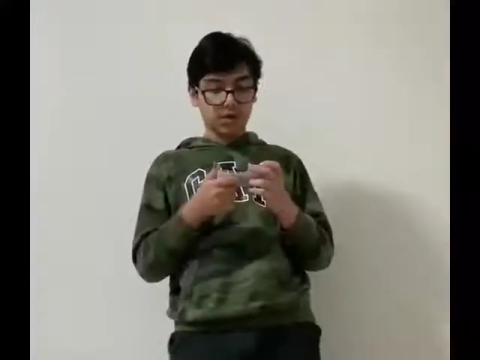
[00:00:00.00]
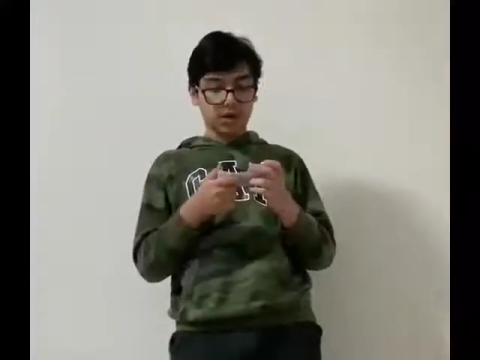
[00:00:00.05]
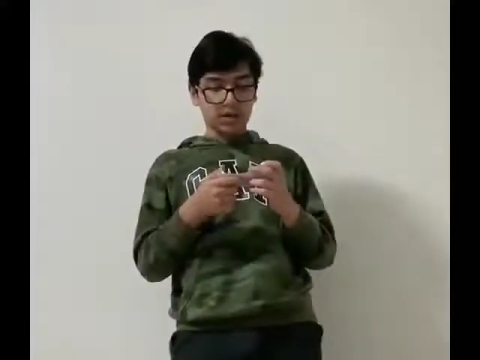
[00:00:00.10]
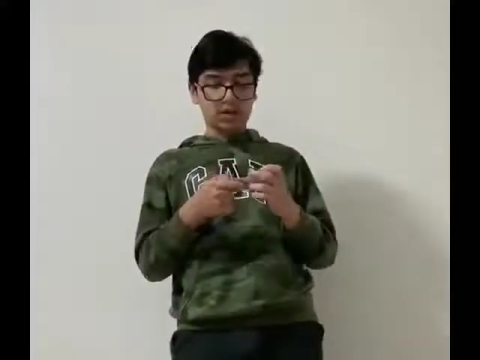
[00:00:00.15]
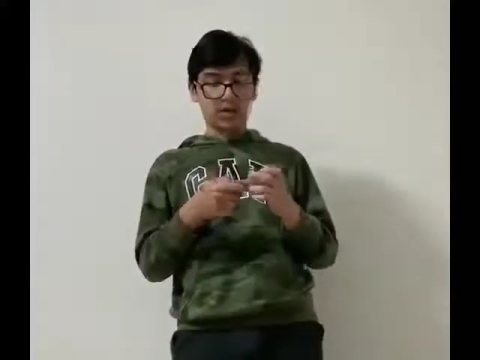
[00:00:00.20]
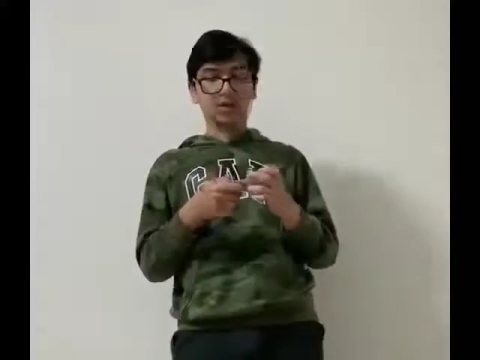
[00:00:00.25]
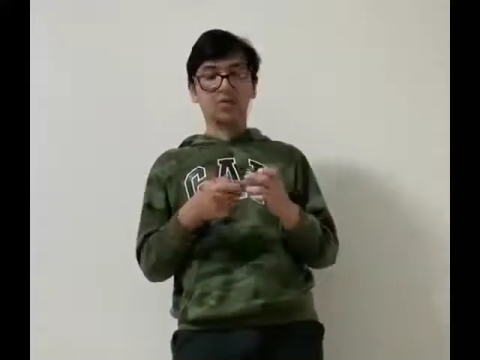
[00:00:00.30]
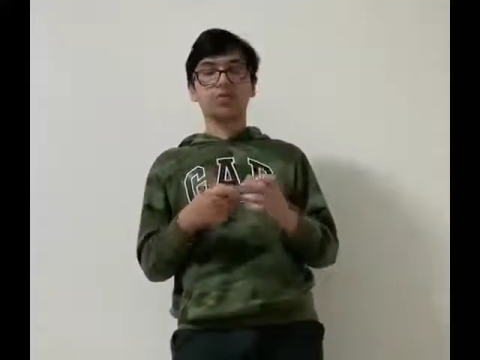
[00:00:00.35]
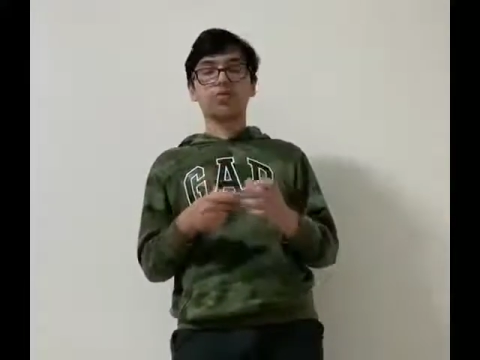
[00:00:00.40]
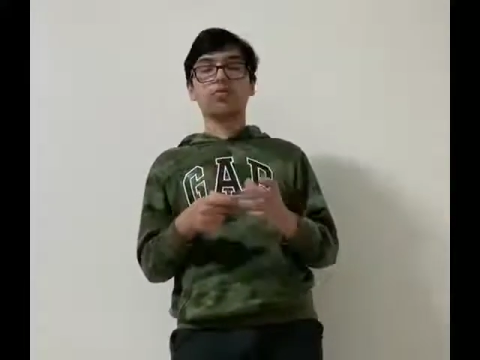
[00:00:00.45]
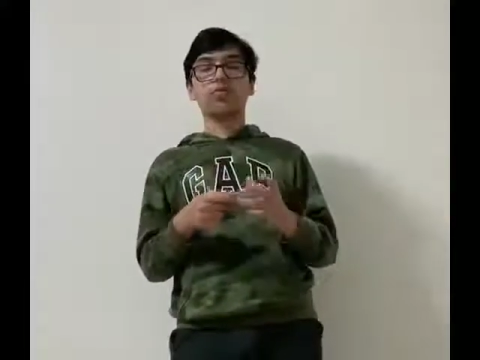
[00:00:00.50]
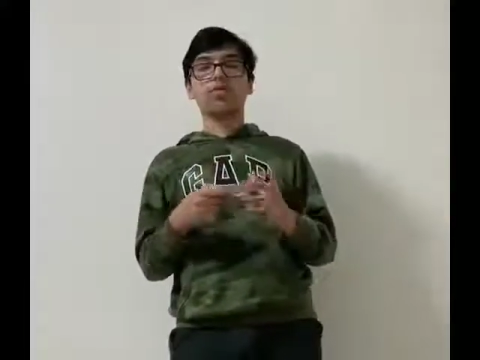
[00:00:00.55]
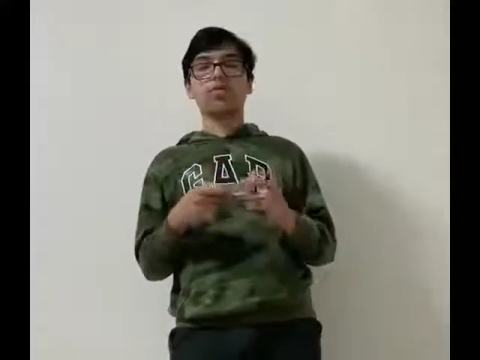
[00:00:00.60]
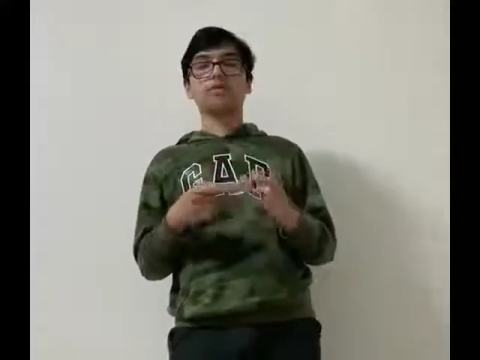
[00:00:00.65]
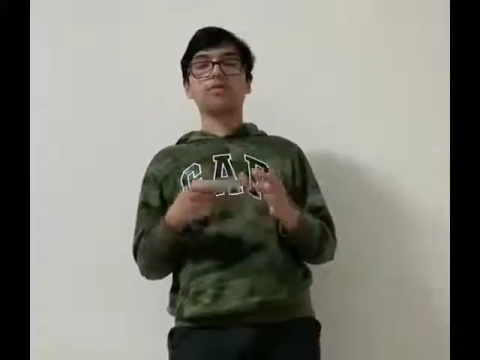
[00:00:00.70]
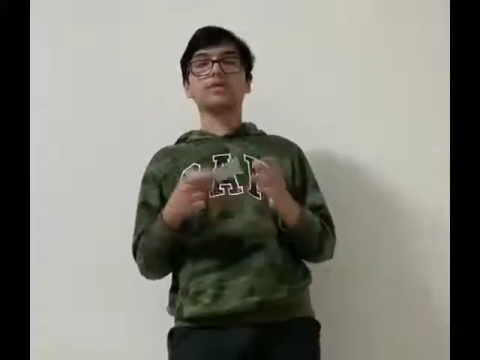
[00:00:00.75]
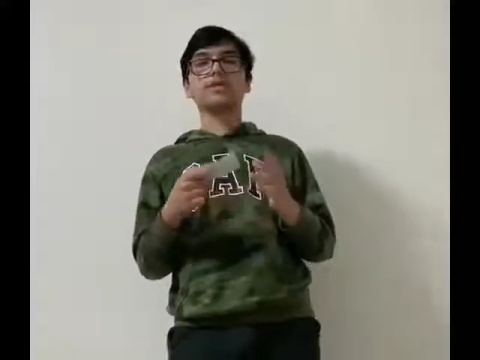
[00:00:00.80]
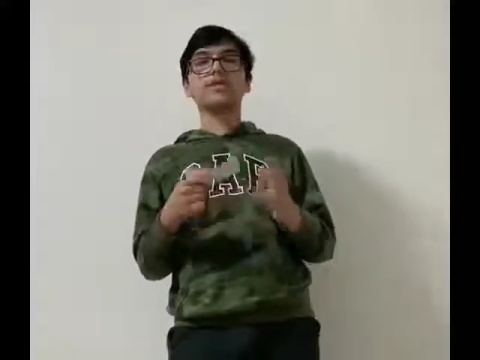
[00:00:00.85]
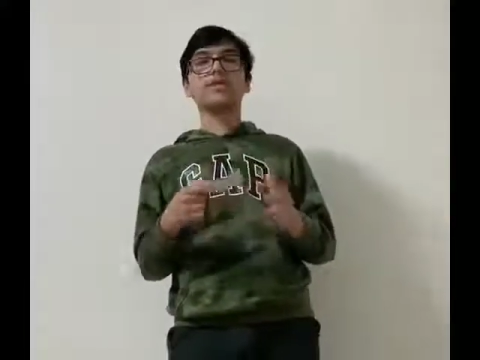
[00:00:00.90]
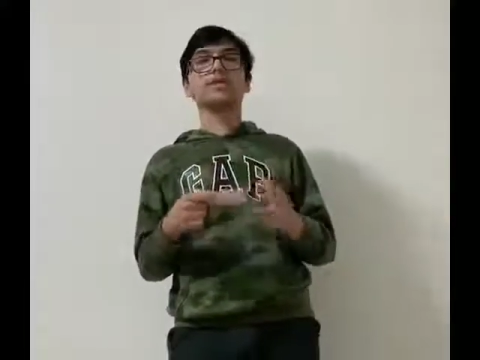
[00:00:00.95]
The slaughter
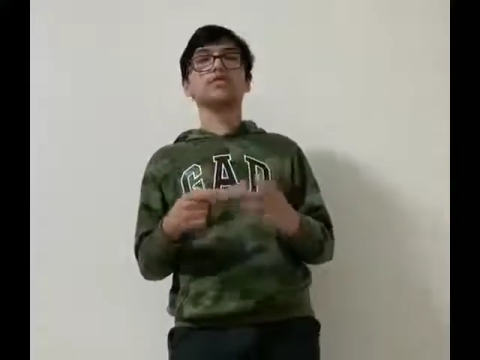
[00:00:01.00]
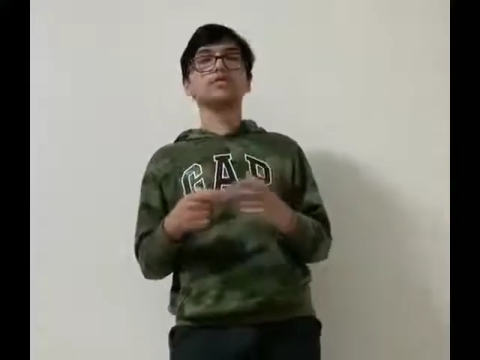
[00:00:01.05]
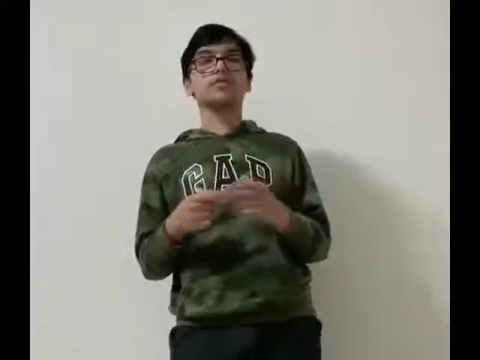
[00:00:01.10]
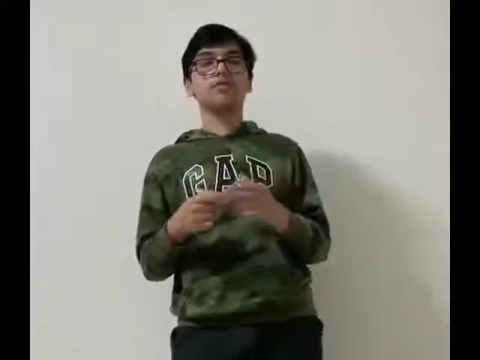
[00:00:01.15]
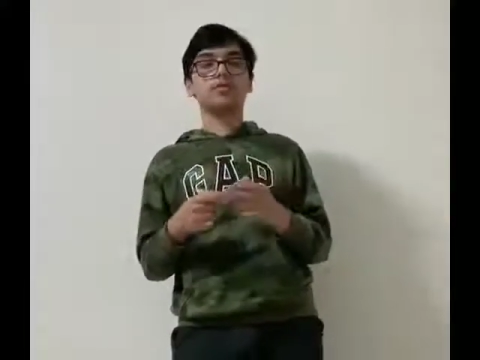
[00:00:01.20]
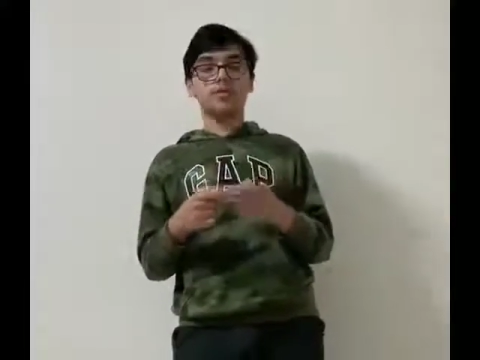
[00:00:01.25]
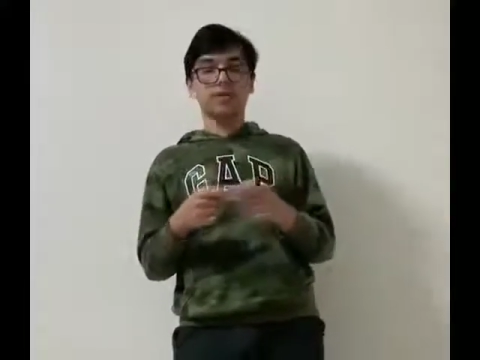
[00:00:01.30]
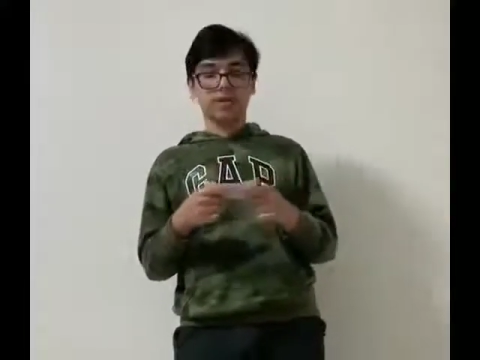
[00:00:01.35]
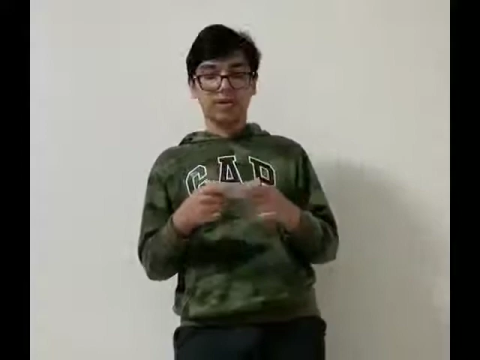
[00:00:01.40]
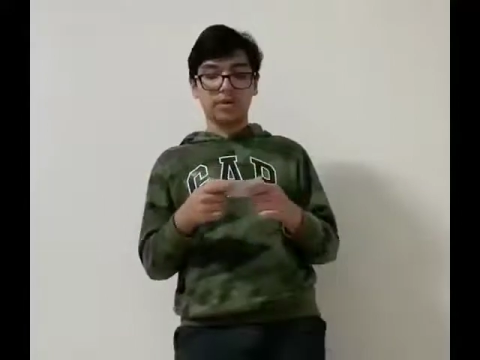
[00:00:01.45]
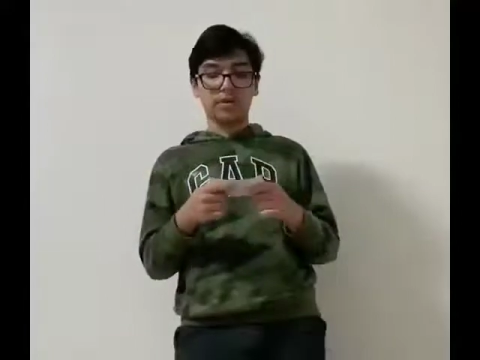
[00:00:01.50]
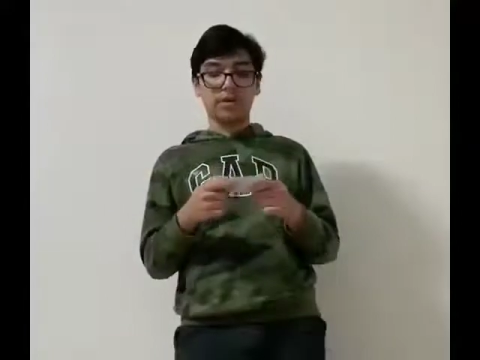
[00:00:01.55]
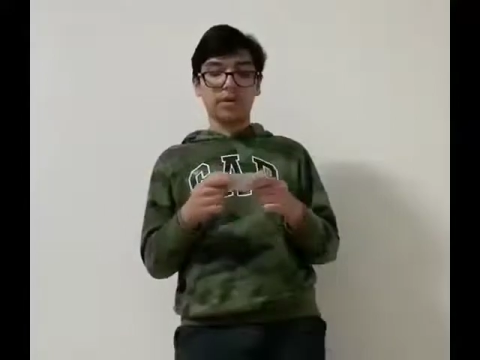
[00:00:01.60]
of children,